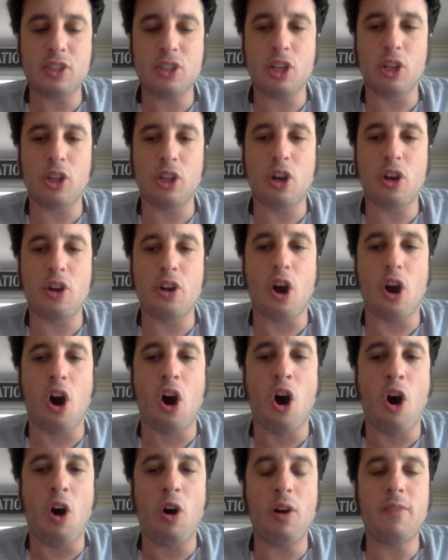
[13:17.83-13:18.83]
to learn
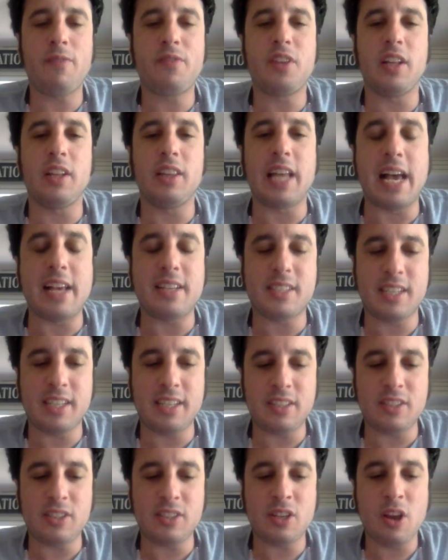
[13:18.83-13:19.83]
all of the
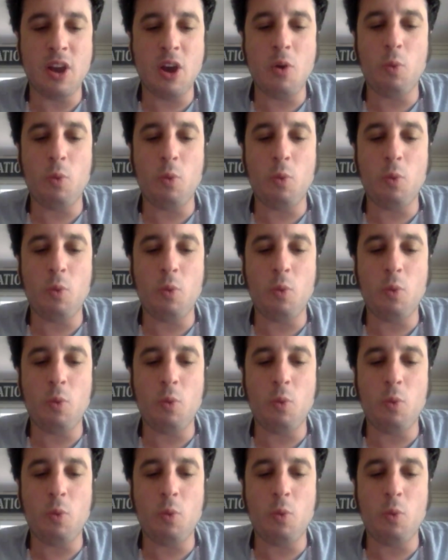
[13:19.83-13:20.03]
lessons